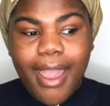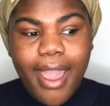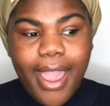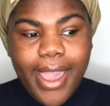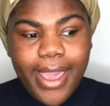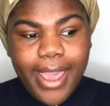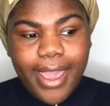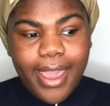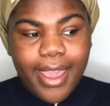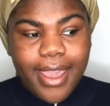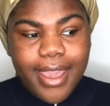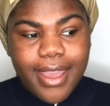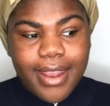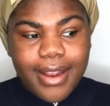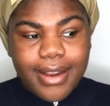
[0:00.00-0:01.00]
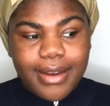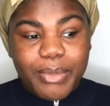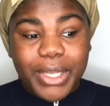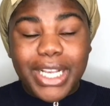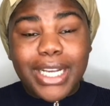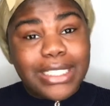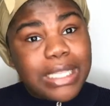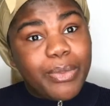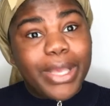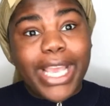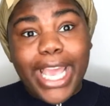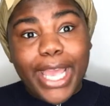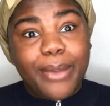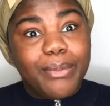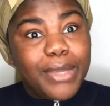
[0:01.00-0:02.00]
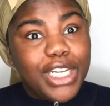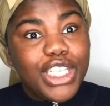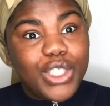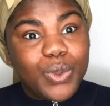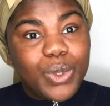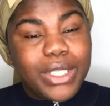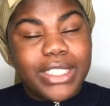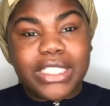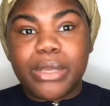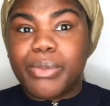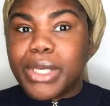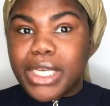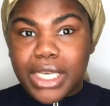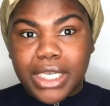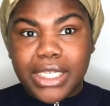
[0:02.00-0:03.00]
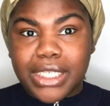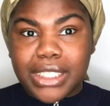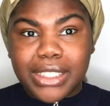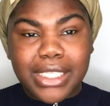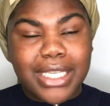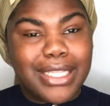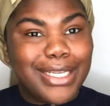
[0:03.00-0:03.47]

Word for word: And because they became mini twists, and because in the